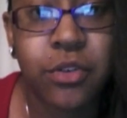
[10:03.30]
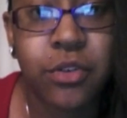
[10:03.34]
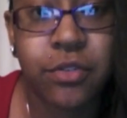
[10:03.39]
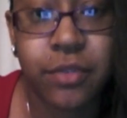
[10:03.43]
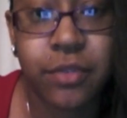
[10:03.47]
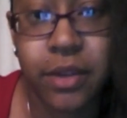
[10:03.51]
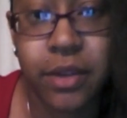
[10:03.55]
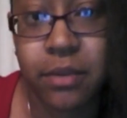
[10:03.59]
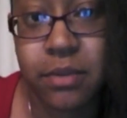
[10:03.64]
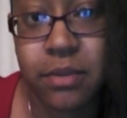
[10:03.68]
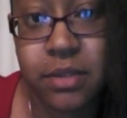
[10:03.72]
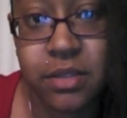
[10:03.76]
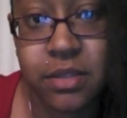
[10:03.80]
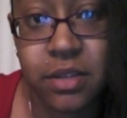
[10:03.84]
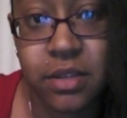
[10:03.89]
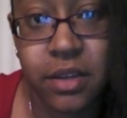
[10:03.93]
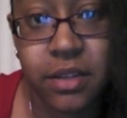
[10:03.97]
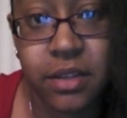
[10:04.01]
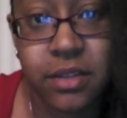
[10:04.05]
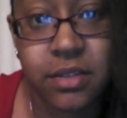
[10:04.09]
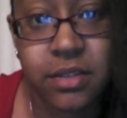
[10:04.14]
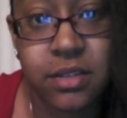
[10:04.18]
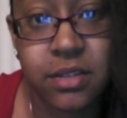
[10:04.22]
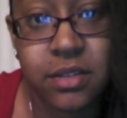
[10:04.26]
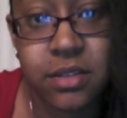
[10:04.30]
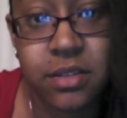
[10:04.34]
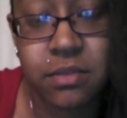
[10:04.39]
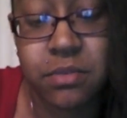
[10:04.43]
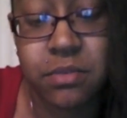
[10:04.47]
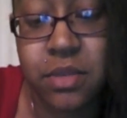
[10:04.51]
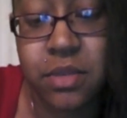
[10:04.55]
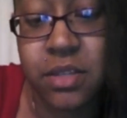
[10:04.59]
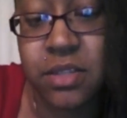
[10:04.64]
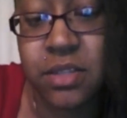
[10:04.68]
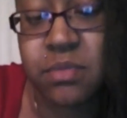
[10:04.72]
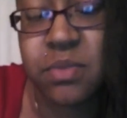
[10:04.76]
if like my stylist did
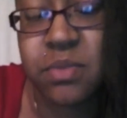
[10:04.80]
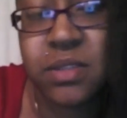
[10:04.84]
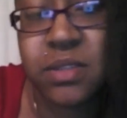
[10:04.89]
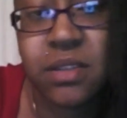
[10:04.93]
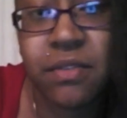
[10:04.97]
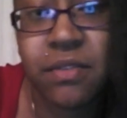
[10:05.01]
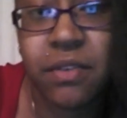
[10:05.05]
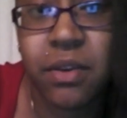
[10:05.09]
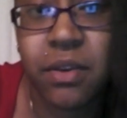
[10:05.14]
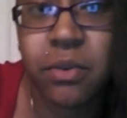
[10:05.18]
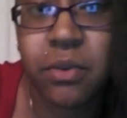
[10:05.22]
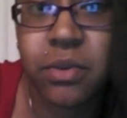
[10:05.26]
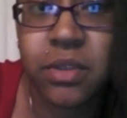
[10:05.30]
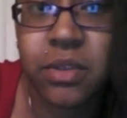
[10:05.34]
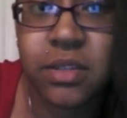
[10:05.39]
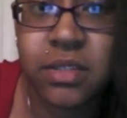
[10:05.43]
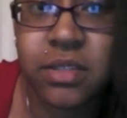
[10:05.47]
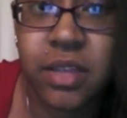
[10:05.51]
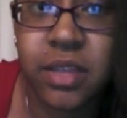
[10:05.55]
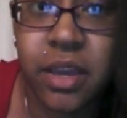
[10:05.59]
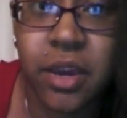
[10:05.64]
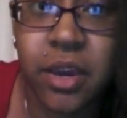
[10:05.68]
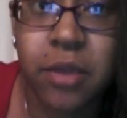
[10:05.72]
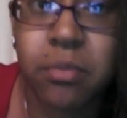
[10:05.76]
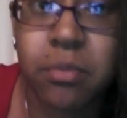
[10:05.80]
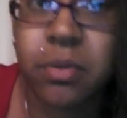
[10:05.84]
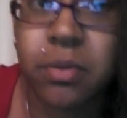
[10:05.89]
something specific with this hair,